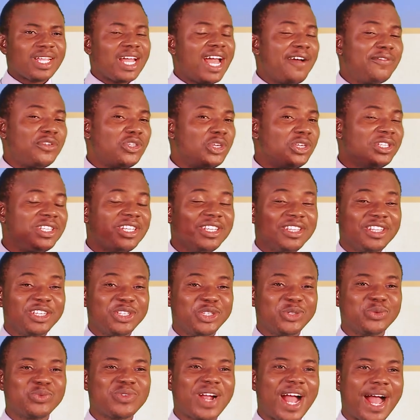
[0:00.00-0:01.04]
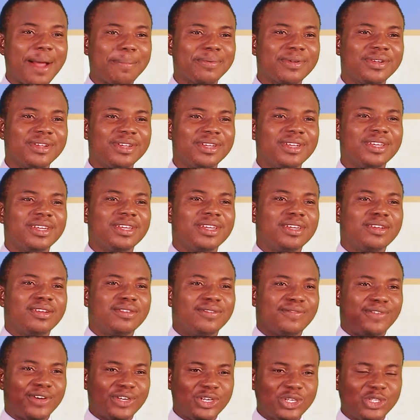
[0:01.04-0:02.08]
I've chosen this rap
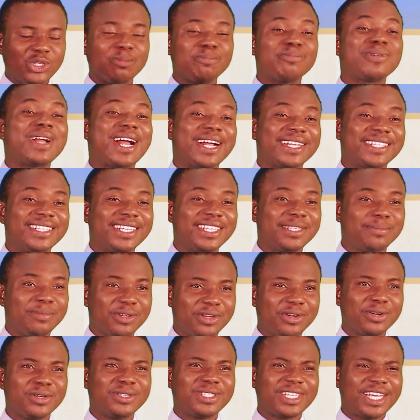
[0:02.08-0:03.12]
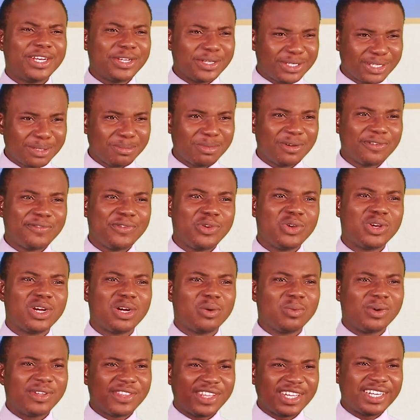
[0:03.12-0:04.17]
for you to practice because I know some of you
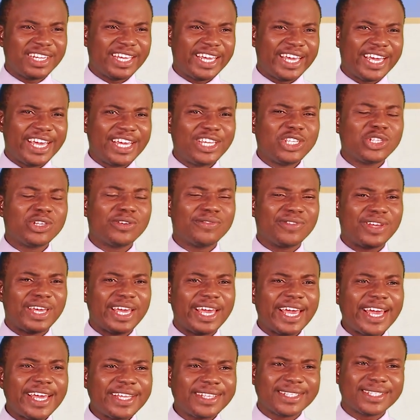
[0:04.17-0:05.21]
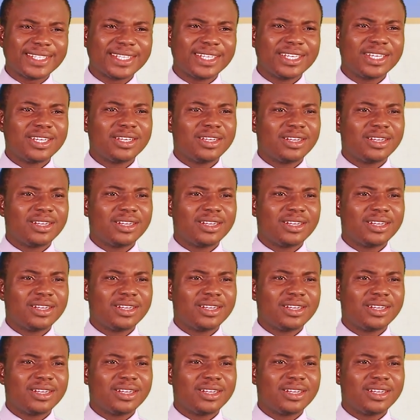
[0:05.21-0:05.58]
are within the age of 8,